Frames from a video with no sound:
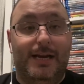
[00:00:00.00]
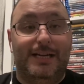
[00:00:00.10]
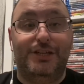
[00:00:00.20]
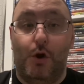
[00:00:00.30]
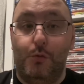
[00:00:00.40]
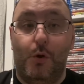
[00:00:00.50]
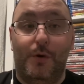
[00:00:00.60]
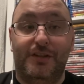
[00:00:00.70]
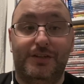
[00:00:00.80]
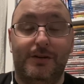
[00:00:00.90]
I don't know
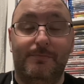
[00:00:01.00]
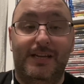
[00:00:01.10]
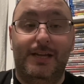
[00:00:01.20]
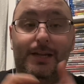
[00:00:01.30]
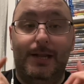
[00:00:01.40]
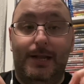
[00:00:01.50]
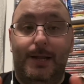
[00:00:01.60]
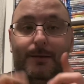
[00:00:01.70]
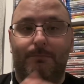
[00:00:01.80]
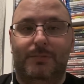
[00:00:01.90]
what it's going to be,
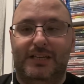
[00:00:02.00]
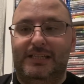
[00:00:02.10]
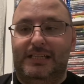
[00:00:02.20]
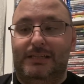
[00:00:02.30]
but